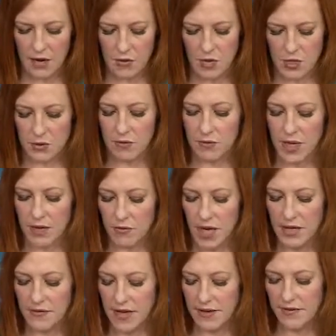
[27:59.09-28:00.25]
which would
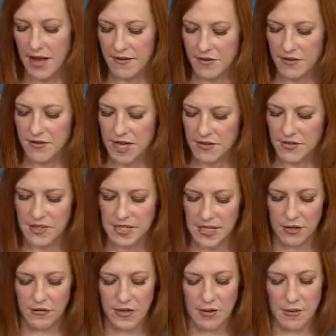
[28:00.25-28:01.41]
renovate 500,000
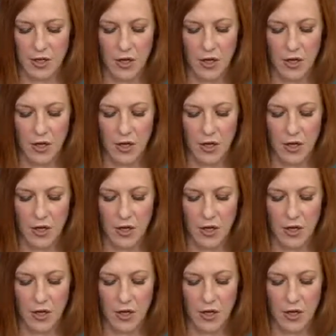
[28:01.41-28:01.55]
single-family